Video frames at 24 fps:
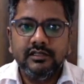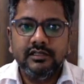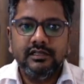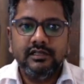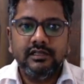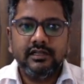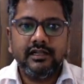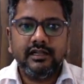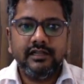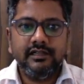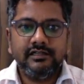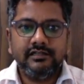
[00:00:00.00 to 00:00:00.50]

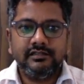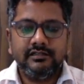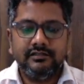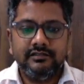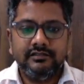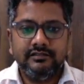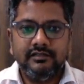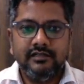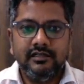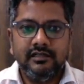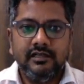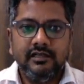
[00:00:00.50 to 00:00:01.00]
Right?
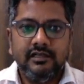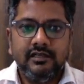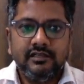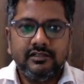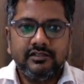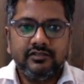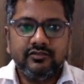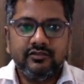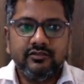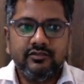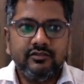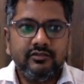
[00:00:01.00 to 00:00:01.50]

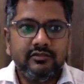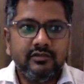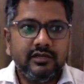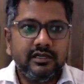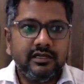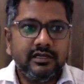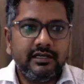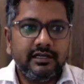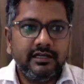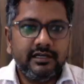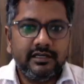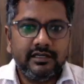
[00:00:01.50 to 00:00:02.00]
So
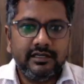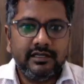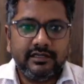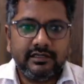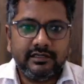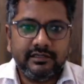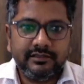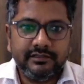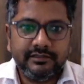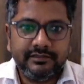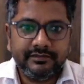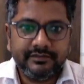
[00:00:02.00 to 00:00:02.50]

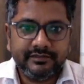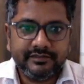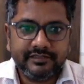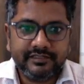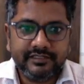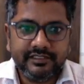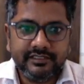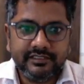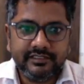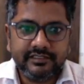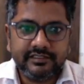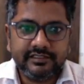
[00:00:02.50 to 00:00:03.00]

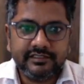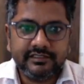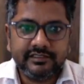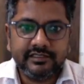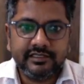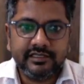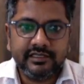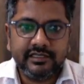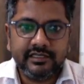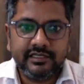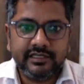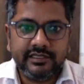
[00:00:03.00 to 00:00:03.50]
see, this is
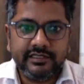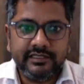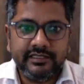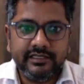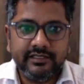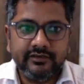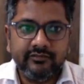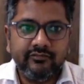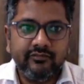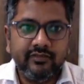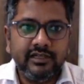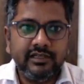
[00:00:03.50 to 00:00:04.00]
a
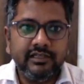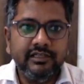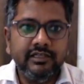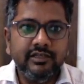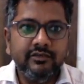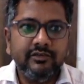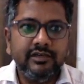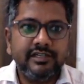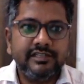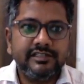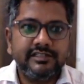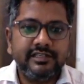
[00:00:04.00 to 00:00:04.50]
1
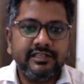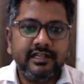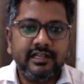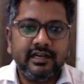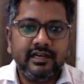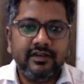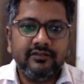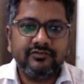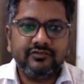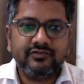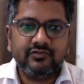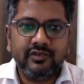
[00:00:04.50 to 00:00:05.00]
unit cell
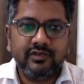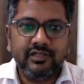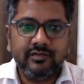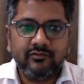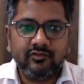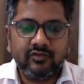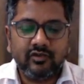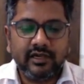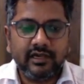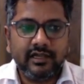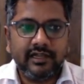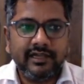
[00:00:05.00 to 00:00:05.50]
of sodium
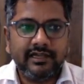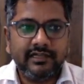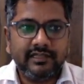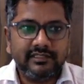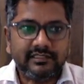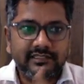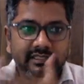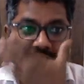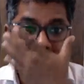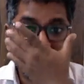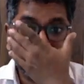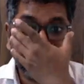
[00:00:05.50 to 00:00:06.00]
chloride lattice,
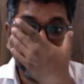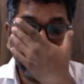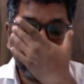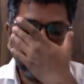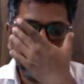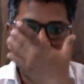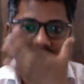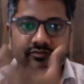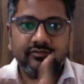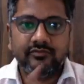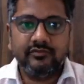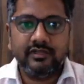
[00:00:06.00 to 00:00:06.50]
as I have
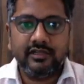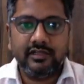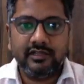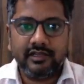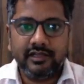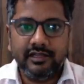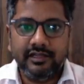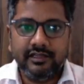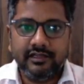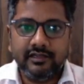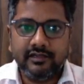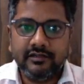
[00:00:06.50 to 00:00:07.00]
shown
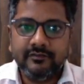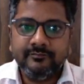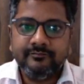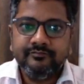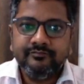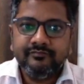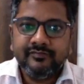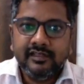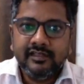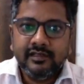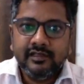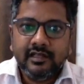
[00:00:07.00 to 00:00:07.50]
earlier.
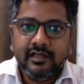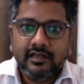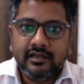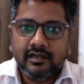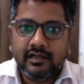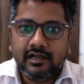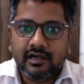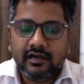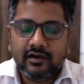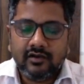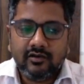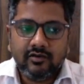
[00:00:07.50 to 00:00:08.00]

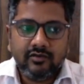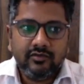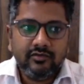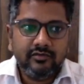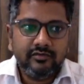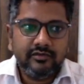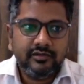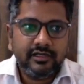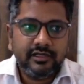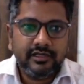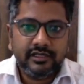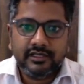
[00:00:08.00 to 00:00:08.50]
Now
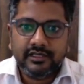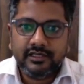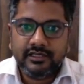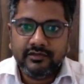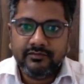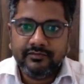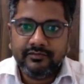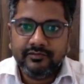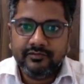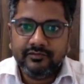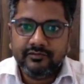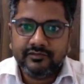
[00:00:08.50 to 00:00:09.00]
if
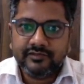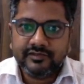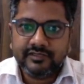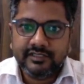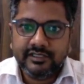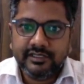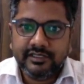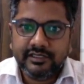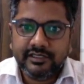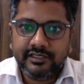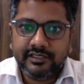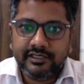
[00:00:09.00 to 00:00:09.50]
you
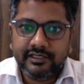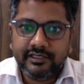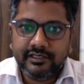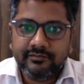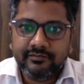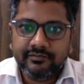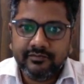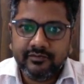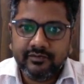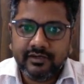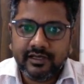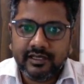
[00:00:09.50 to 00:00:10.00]
see, if
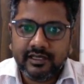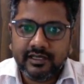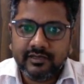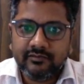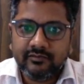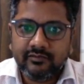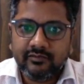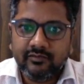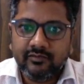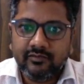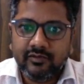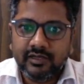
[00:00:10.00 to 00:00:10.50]
you have
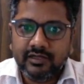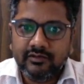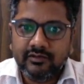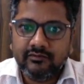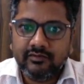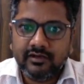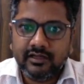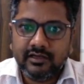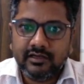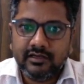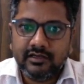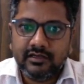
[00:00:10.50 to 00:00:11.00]
only
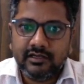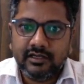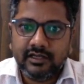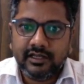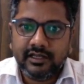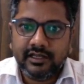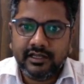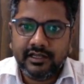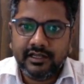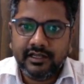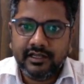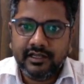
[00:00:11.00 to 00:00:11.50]
one
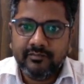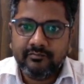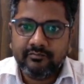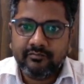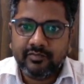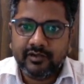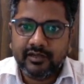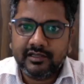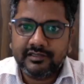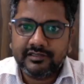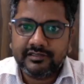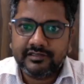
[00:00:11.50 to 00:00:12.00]
Na
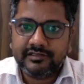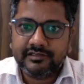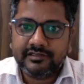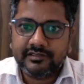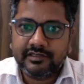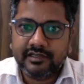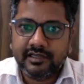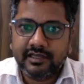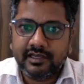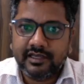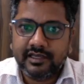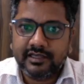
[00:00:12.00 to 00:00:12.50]
plus
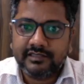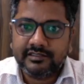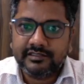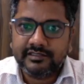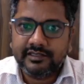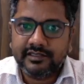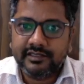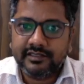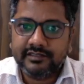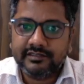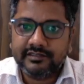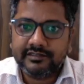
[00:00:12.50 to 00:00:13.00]

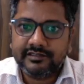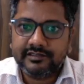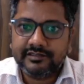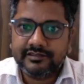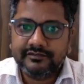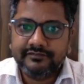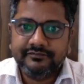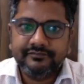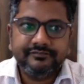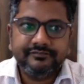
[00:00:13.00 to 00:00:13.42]
gaseous